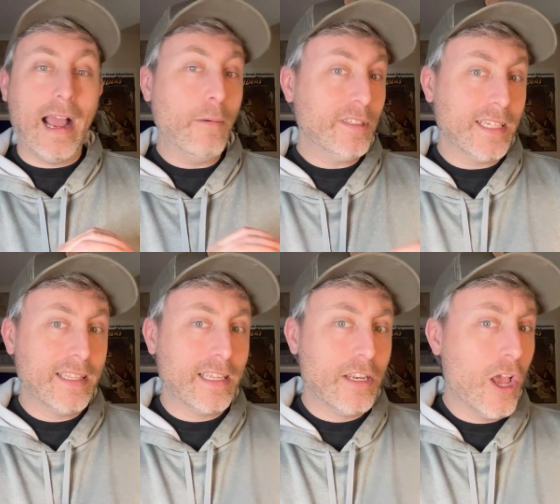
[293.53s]
would say
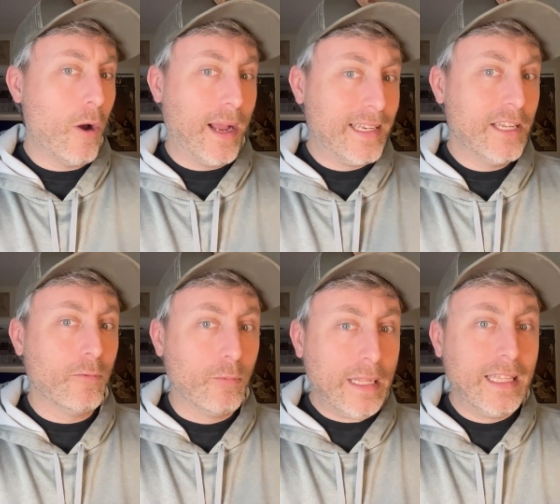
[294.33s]
that no, I
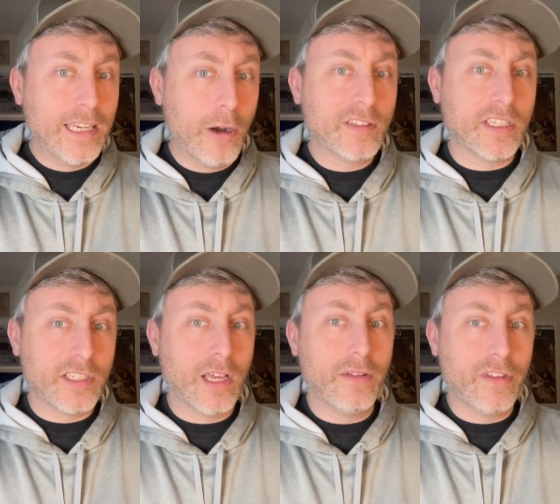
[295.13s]
didn't really notice a
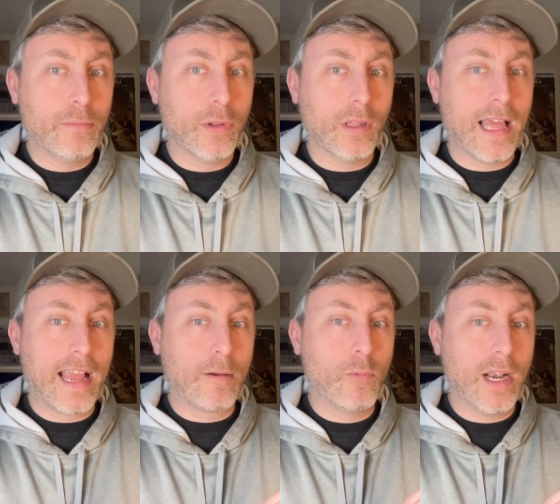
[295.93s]
ton of input
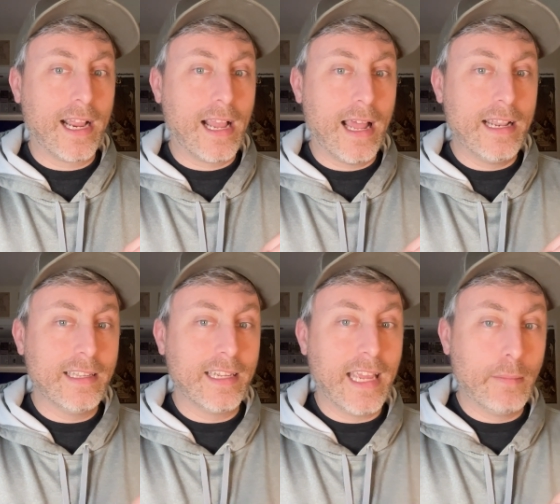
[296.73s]
lag when I got
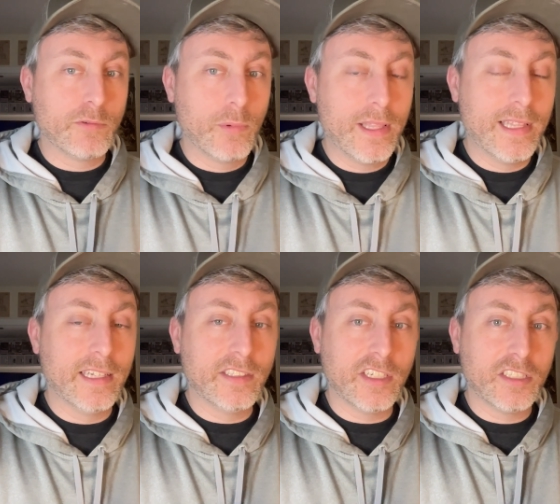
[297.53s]
into games with
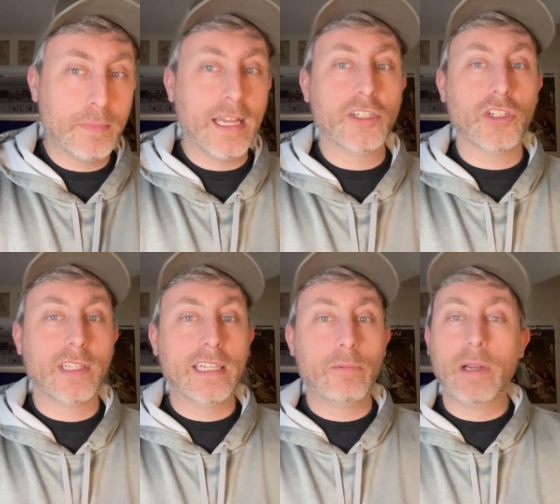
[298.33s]
this,
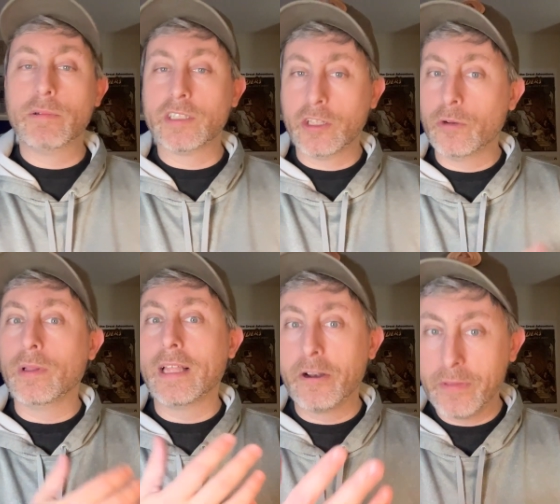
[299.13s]
especially when it was a little bit
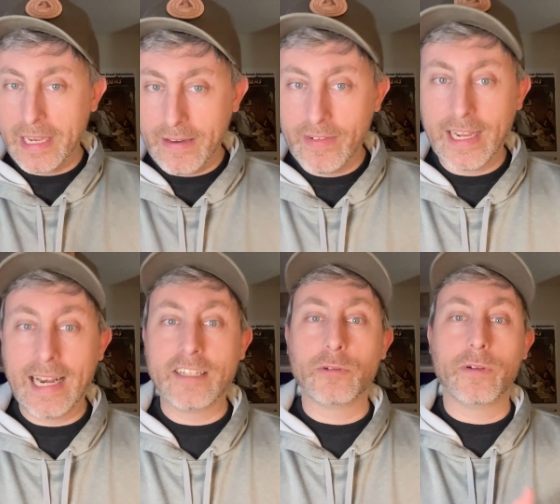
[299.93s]
later in the evening and
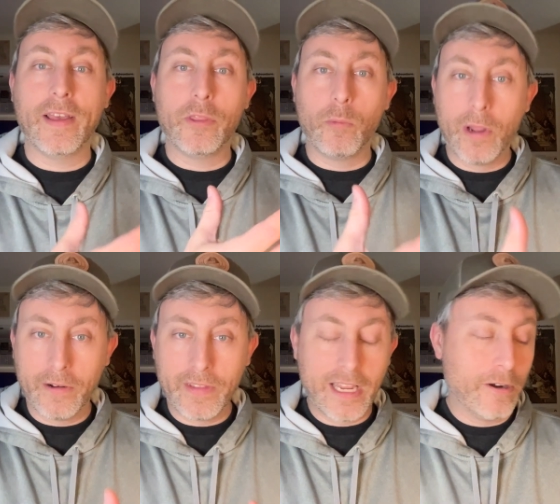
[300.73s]
I sort of had the run
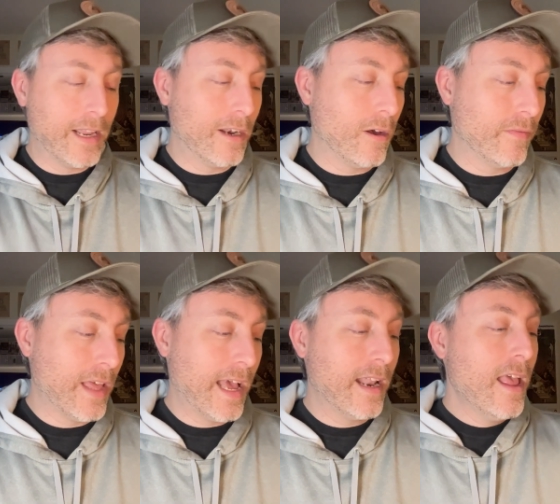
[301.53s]
of the internet and all of
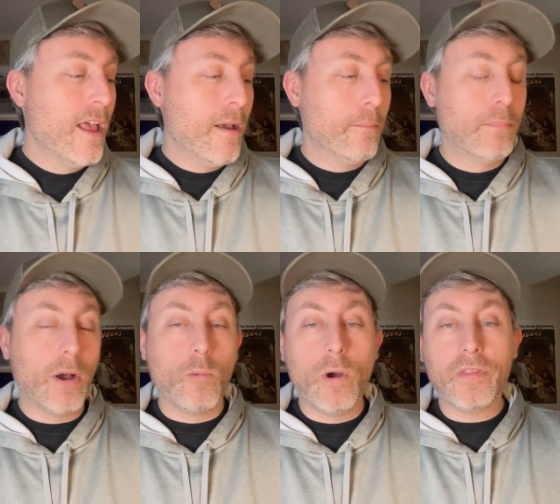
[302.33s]
that.
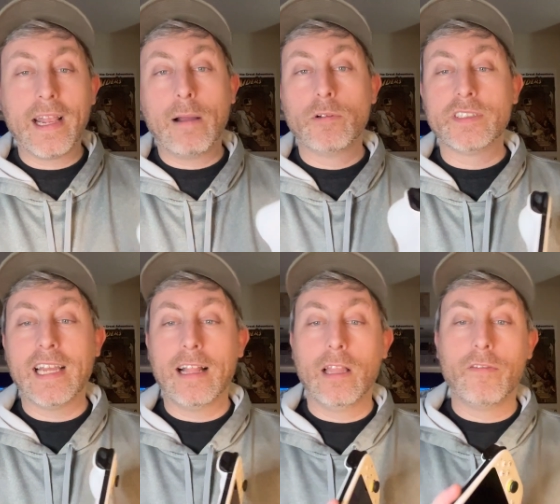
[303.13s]
But one thing I will say I love